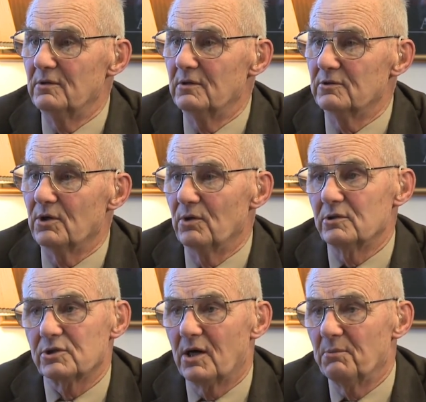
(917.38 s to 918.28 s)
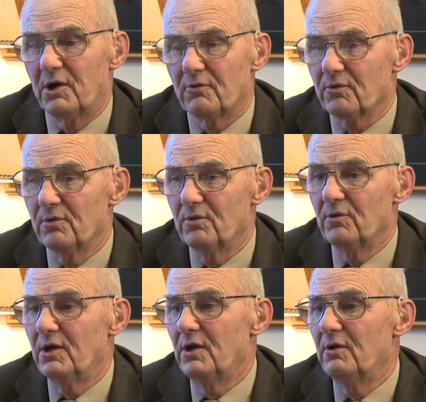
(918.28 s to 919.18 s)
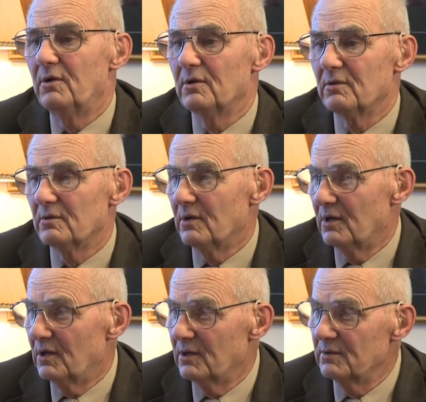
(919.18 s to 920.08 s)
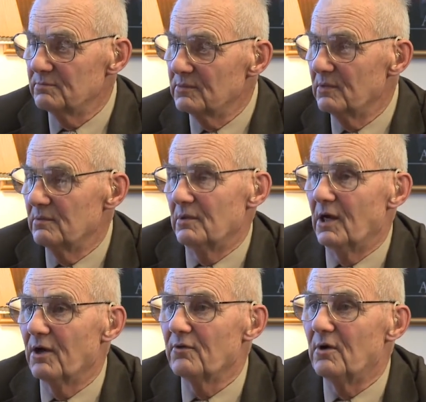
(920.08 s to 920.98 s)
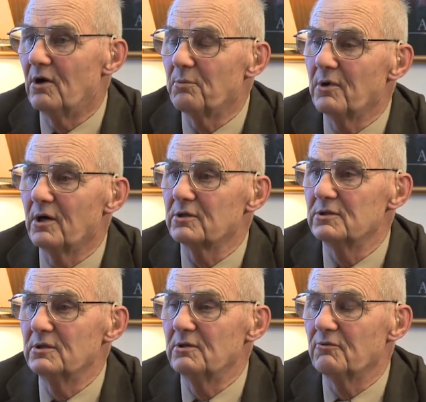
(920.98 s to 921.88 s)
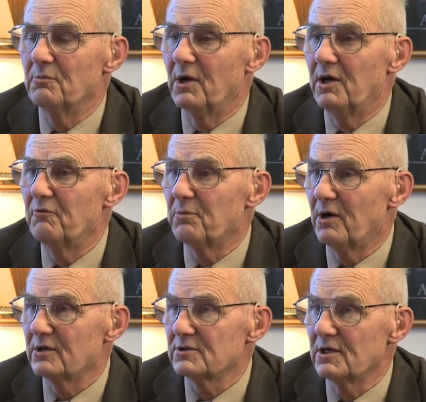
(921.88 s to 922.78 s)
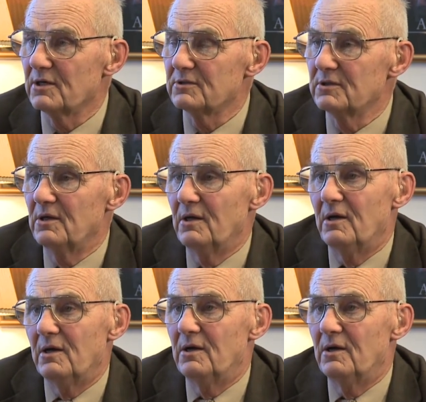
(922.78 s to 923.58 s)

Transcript: So it's coming through the uh, ethanol production, the fermentive process. Mm-hmm.